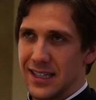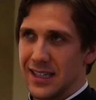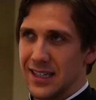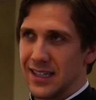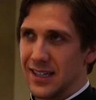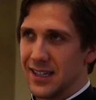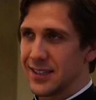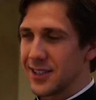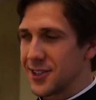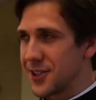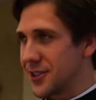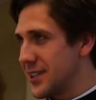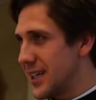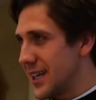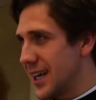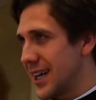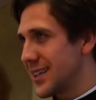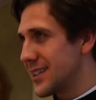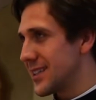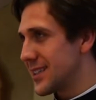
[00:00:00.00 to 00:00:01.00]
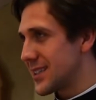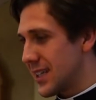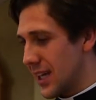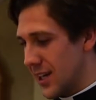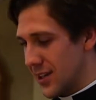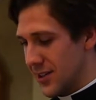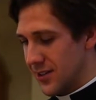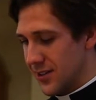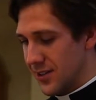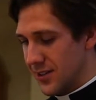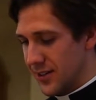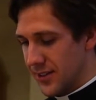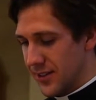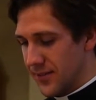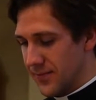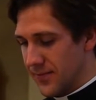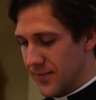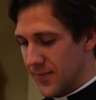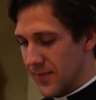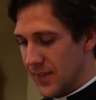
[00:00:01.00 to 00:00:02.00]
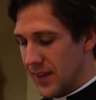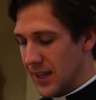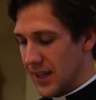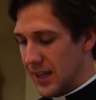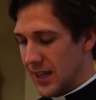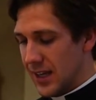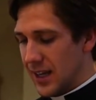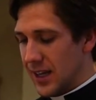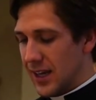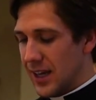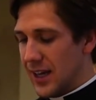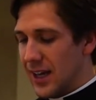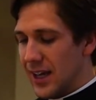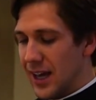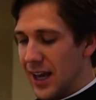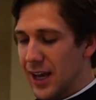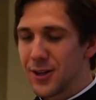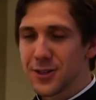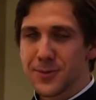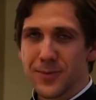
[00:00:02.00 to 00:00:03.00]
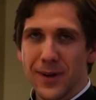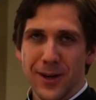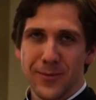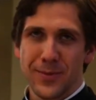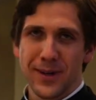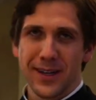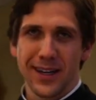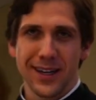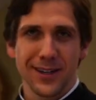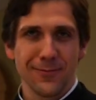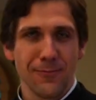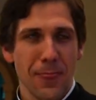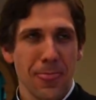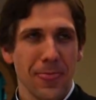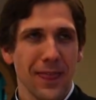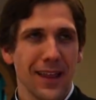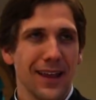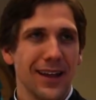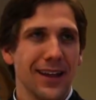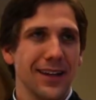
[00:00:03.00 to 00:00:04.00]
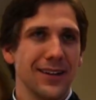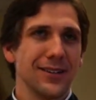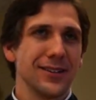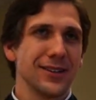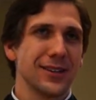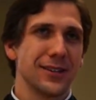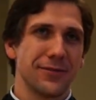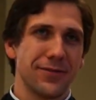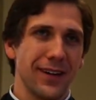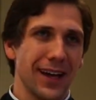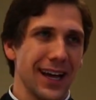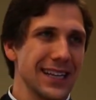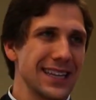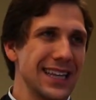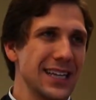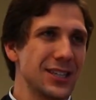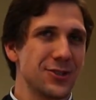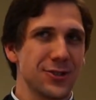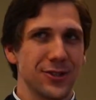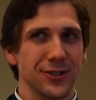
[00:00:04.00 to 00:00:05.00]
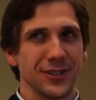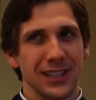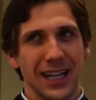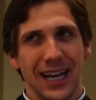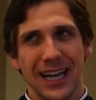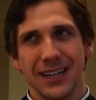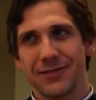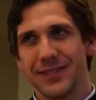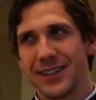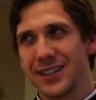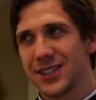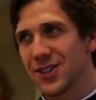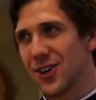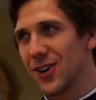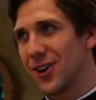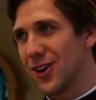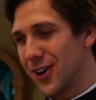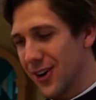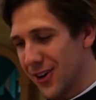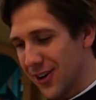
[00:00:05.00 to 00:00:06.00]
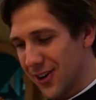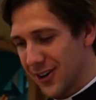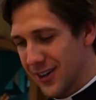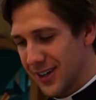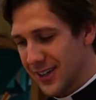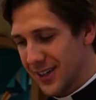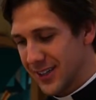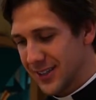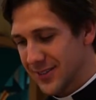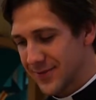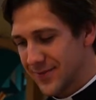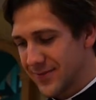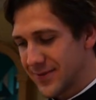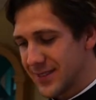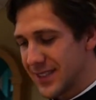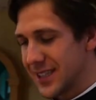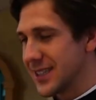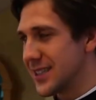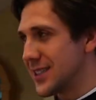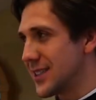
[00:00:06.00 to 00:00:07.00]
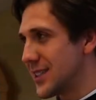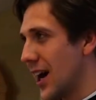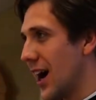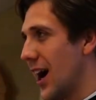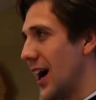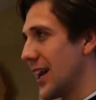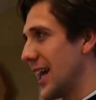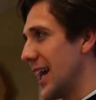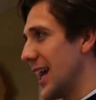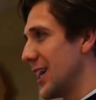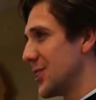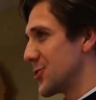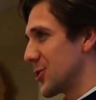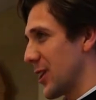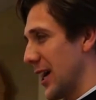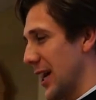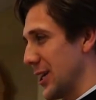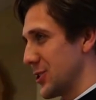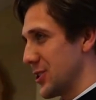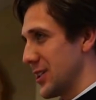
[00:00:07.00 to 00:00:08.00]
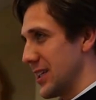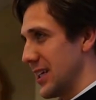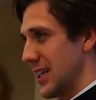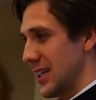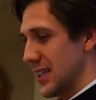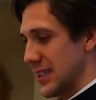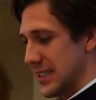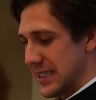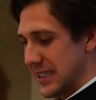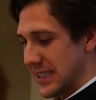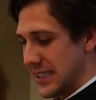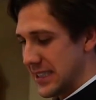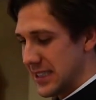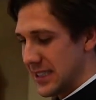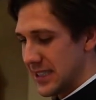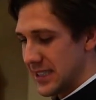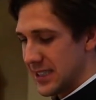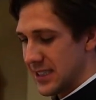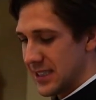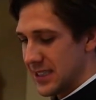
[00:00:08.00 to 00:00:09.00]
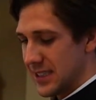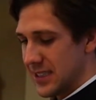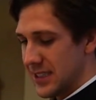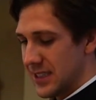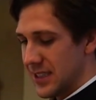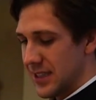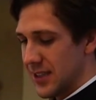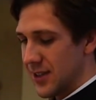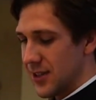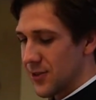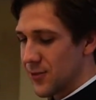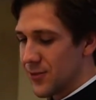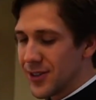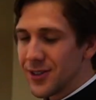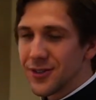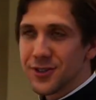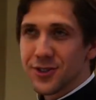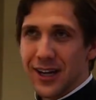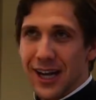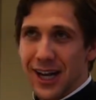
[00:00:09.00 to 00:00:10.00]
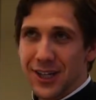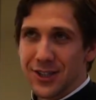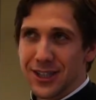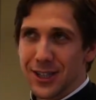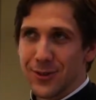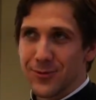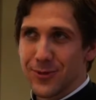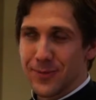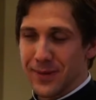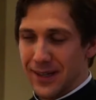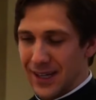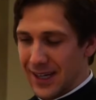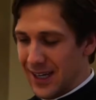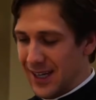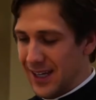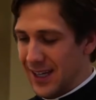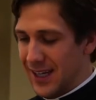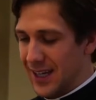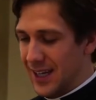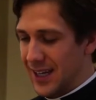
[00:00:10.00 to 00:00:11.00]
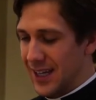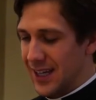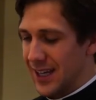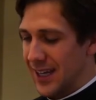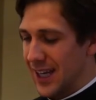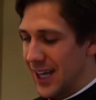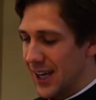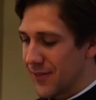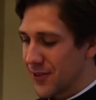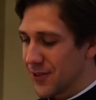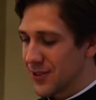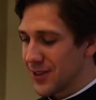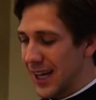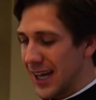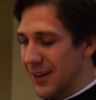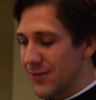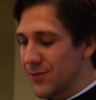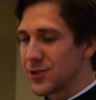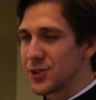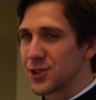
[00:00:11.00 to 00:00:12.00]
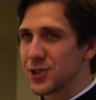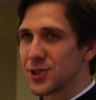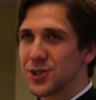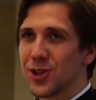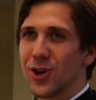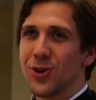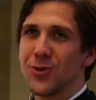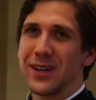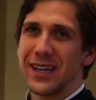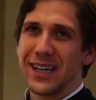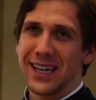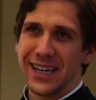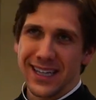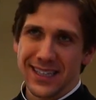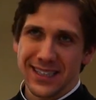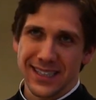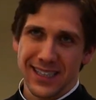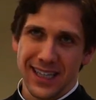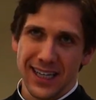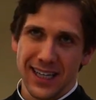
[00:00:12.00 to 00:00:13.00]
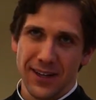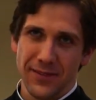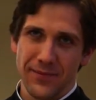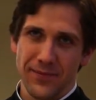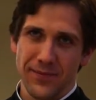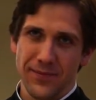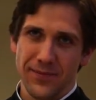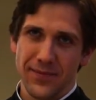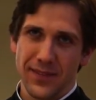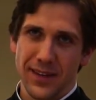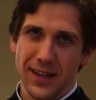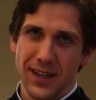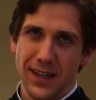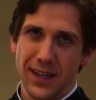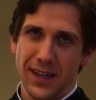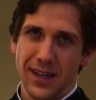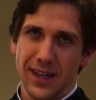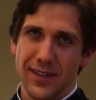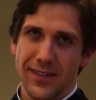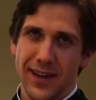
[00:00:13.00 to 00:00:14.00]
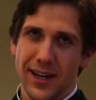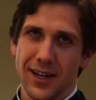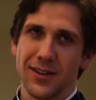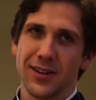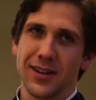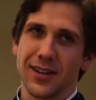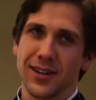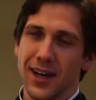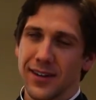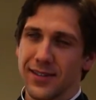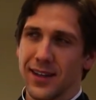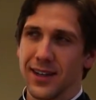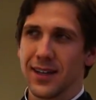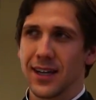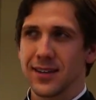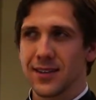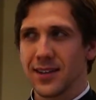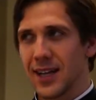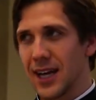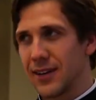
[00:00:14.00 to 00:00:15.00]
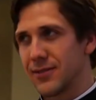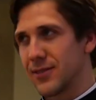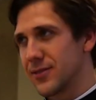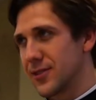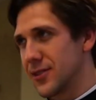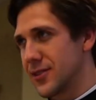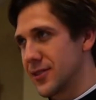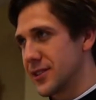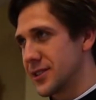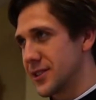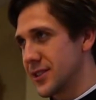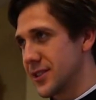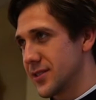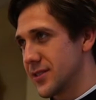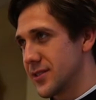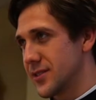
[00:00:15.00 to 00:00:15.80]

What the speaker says: because it's your ticket to sainthood. And here's my opinion. The fact that your life is hard is not a tragedy. The real tragedy would be if your life was so easy that it looked nothing like the life of a Christian.